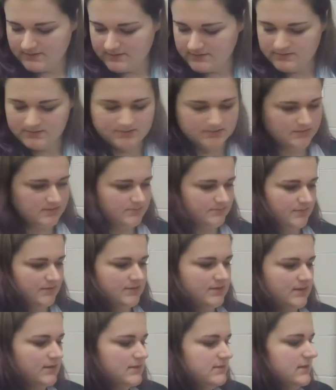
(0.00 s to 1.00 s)
So let's put
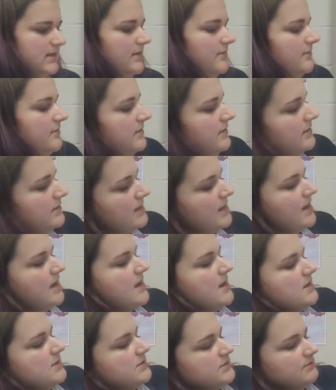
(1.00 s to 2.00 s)
that down.
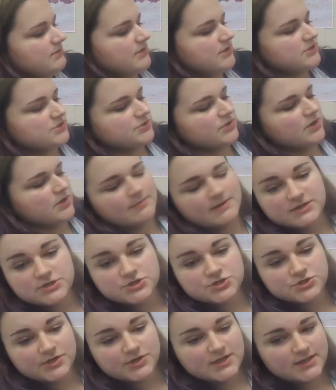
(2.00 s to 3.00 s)
So I'm going to draw my
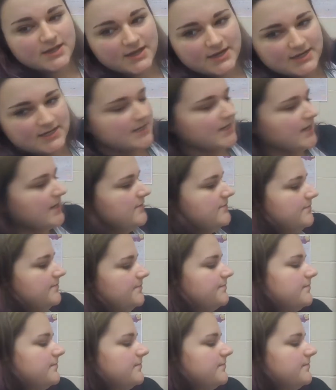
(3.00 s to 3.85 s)
straight line again,